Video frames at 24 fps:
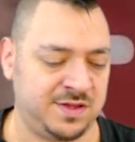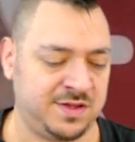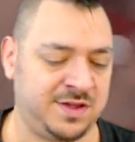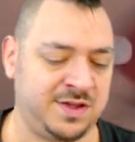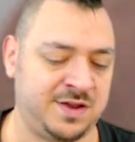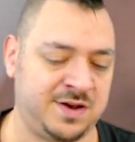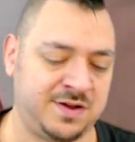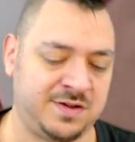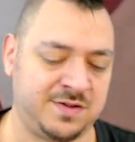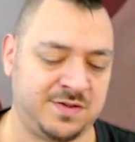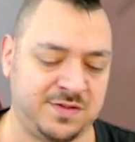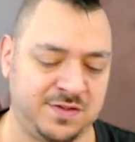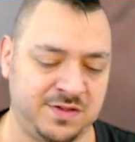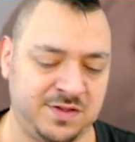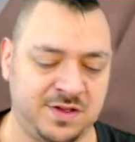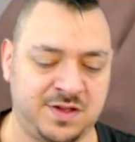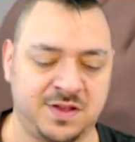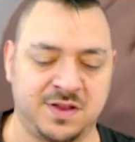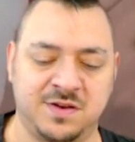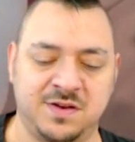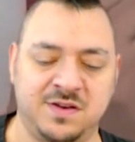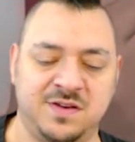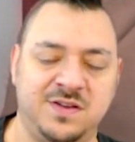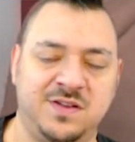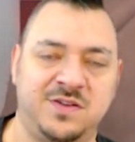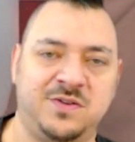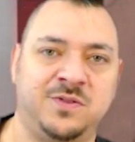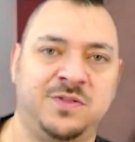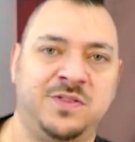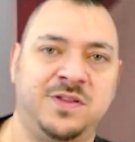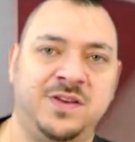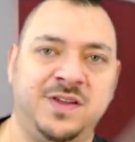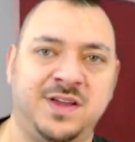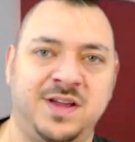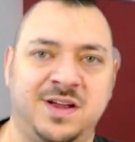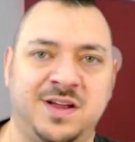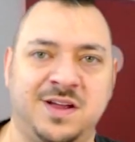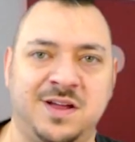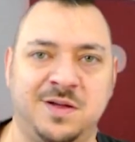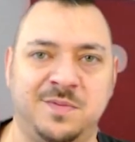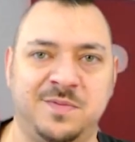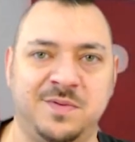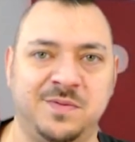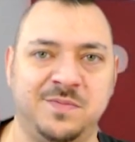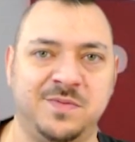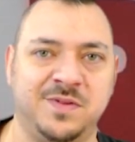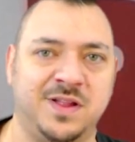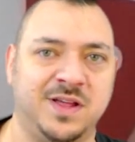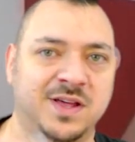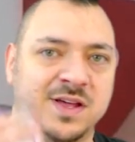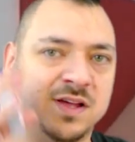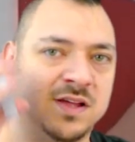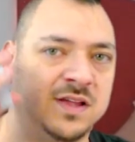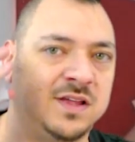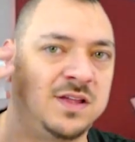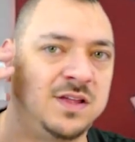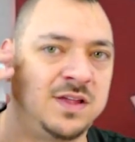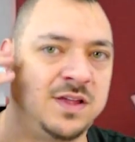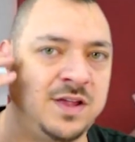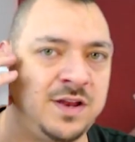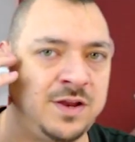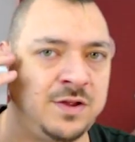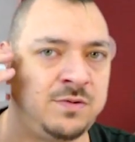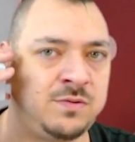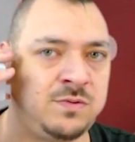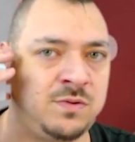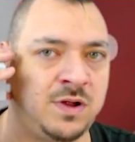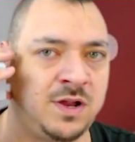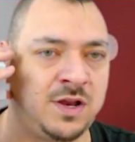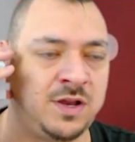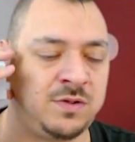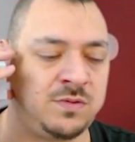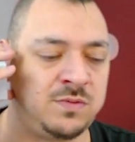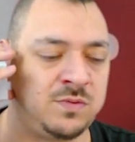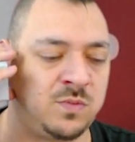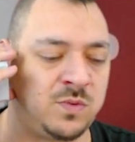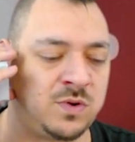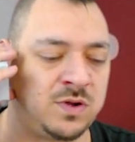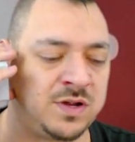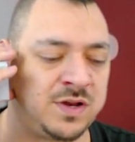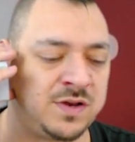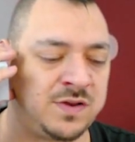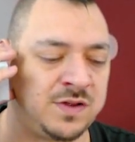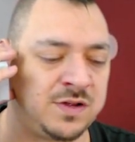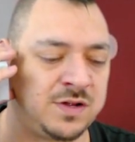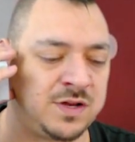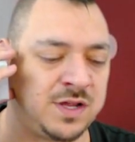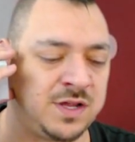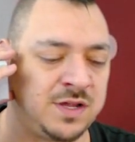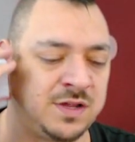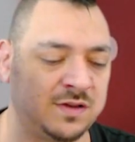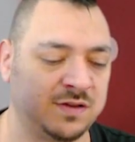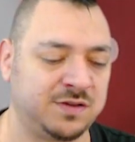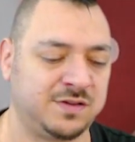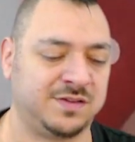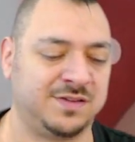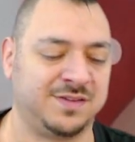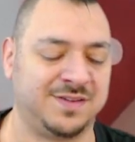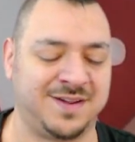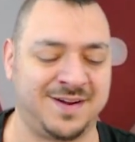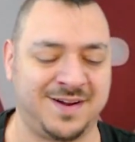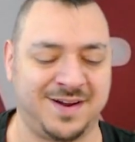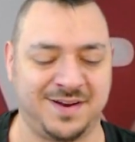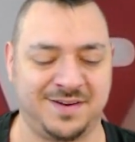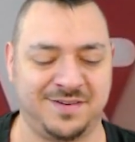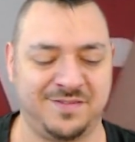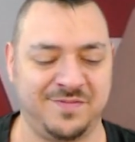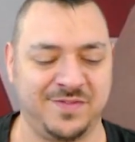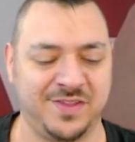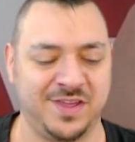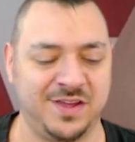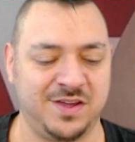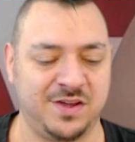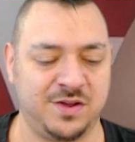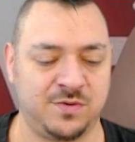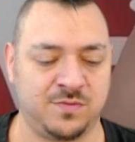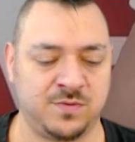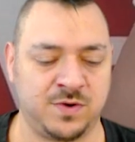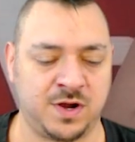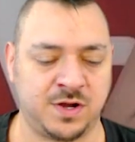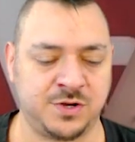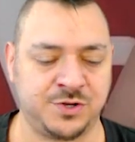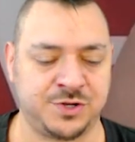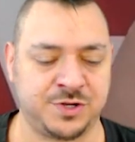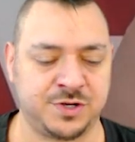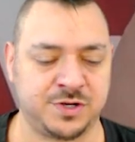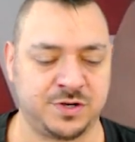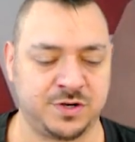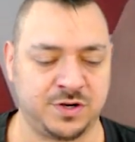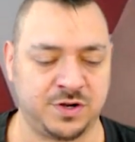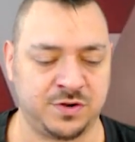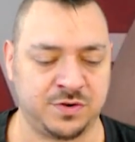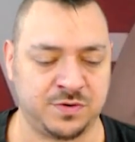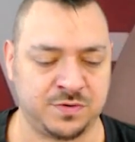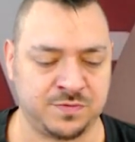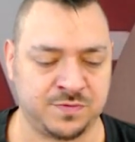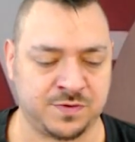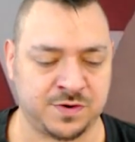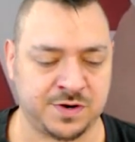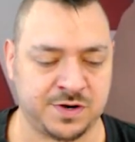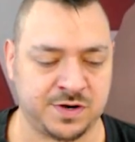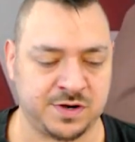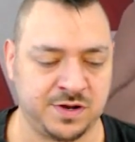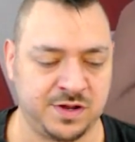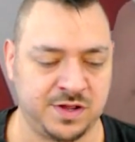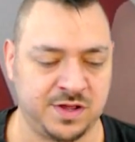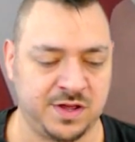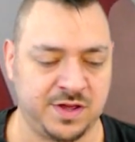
You know, you can hold the deck up and you're like, hello, hello, Walkie Talkie. All right, Roger, over.